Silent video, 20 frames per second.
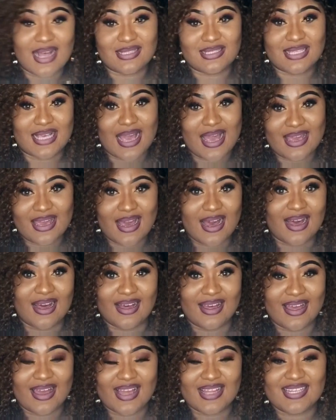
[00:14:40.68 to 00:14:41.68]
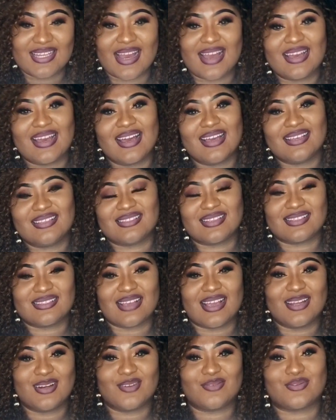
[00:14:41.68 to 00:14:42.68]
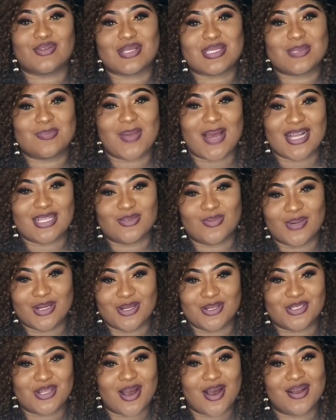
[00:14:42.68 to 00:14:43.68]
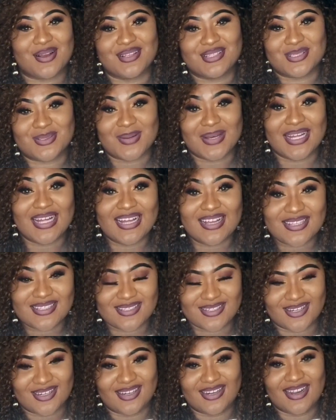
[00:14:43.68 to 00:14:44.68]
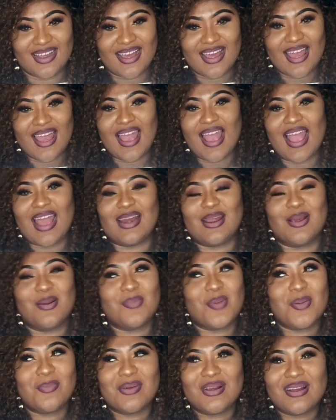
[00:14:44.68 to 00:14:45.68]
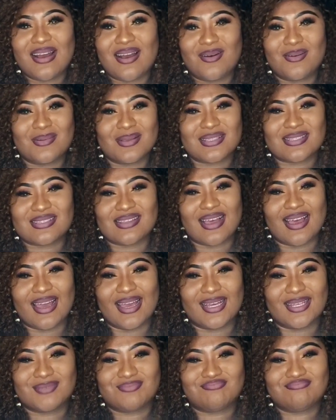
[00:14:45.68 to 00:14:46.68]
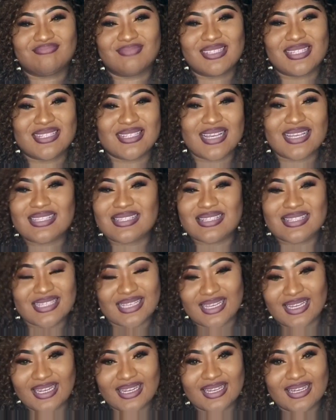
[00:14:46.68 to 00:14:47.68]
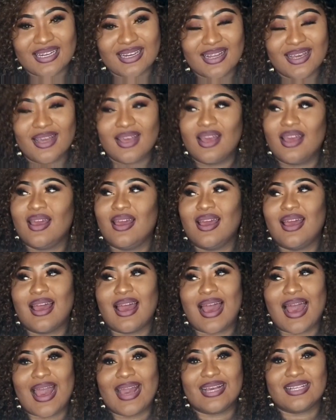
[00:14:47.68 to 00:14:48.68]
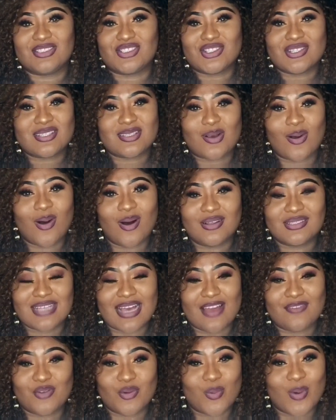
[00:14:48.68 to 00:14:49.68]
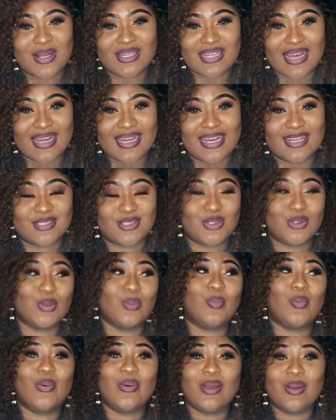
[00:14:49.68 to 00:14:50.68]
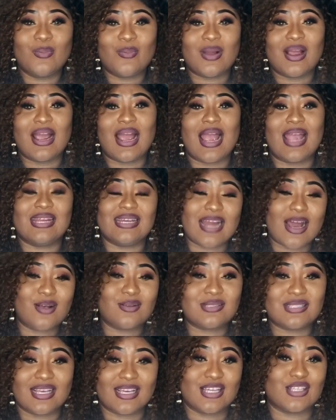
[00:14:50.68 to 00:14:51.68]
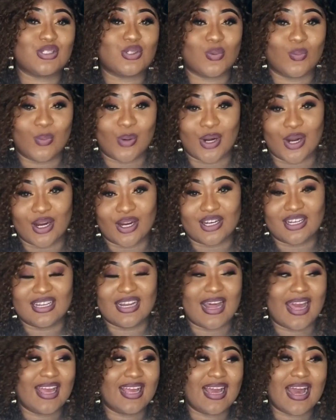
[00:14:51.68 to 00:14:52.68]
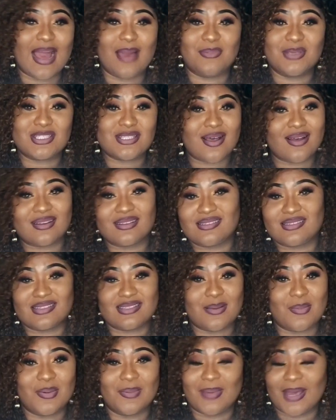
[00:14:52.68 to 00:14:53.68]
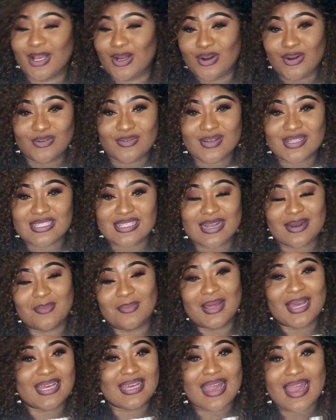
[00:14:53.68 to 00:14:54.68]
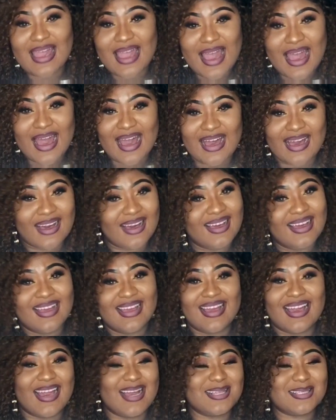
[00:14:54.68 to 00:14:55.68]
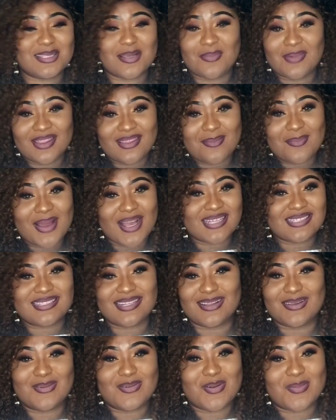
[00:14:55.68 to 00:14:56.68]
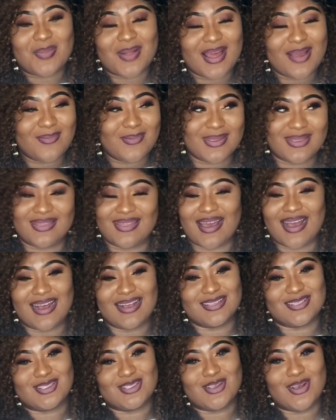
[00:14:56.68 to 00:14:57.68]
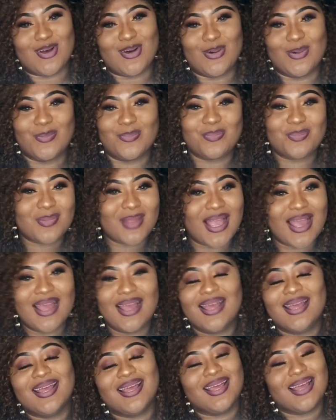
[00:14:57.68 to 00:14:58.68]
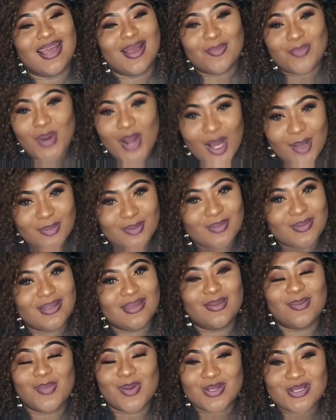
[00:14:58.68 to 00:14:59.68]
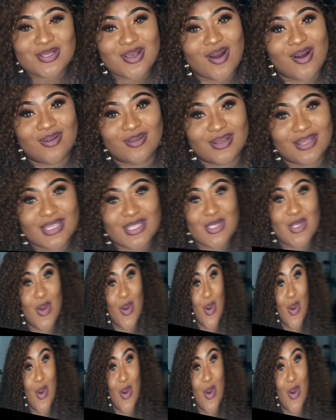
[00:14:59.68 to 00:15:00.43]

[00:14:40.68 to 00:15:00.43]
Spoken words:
as Yaya, and Yaya is a sign of respect when you're talking to an elder. And I remember I was like 16 I just called everyone Yaya to the point where I now take it to work. Like, I be talking to some of my girlfriends and I'm like, Yaya, and some of them actually reply with that. So probably the most Congolese